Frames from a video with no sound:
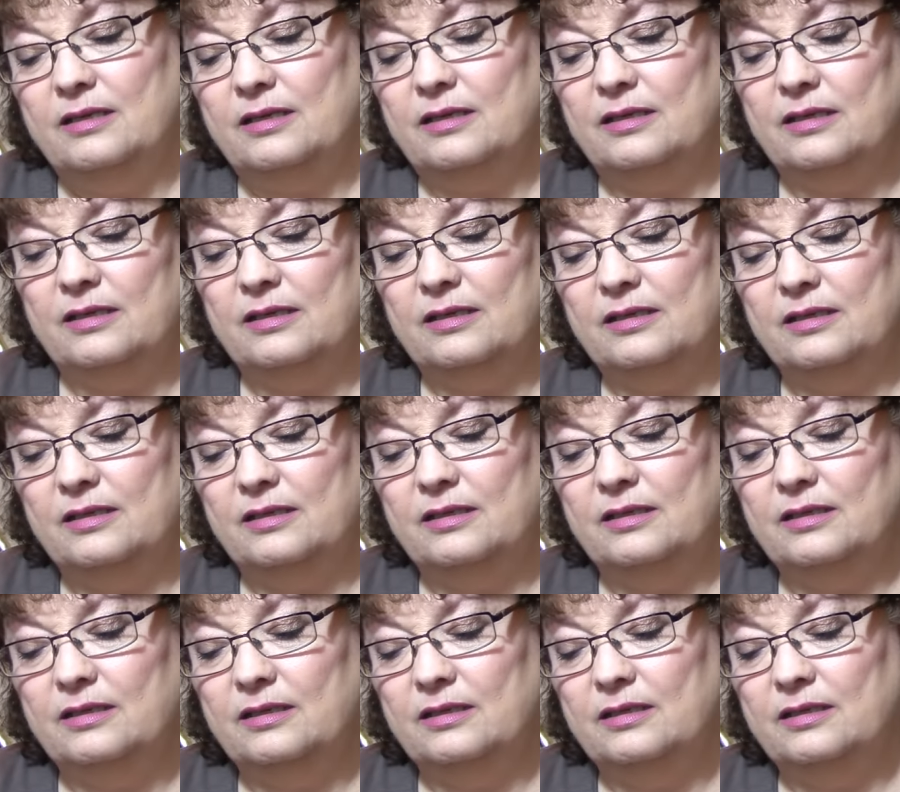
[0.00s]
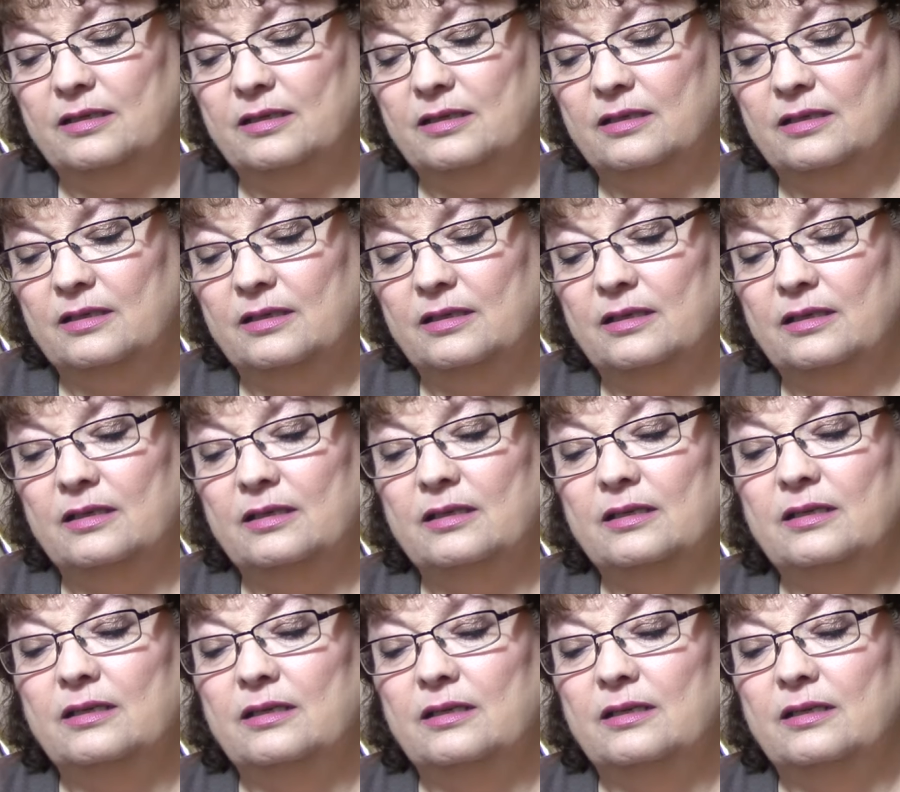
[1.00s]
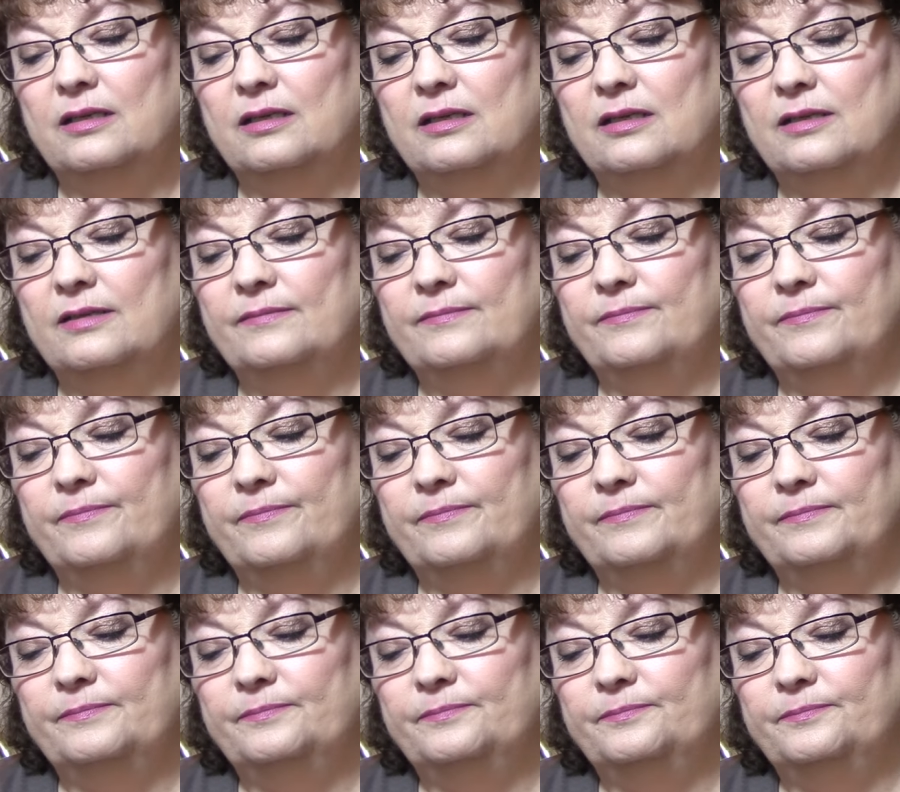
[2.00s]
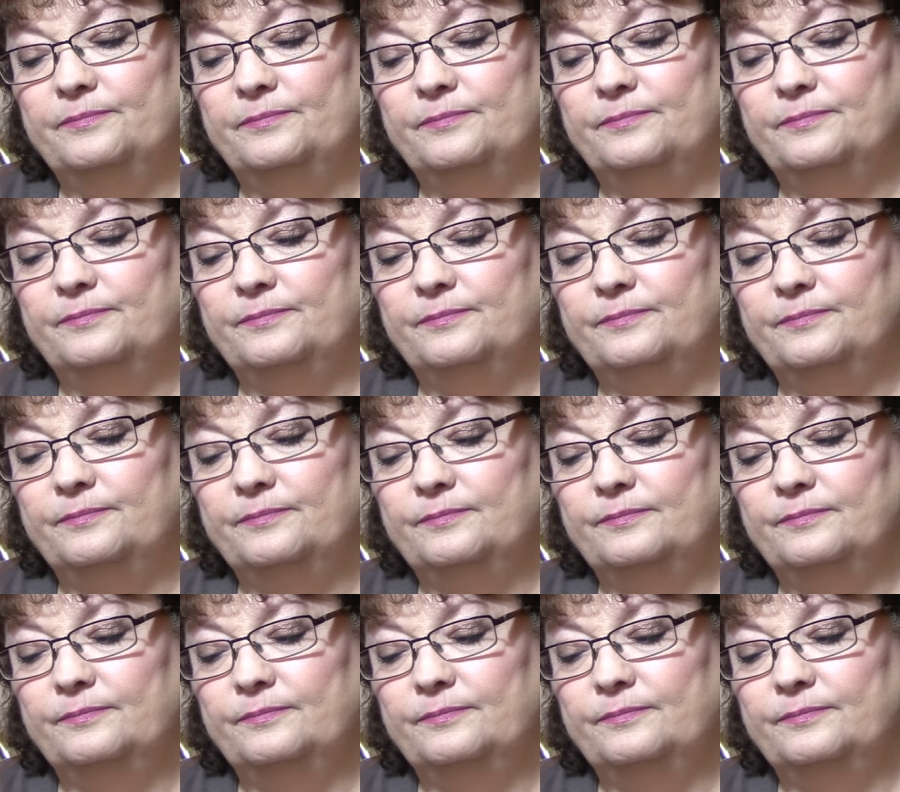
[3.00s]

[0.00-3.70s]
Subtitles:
(silence)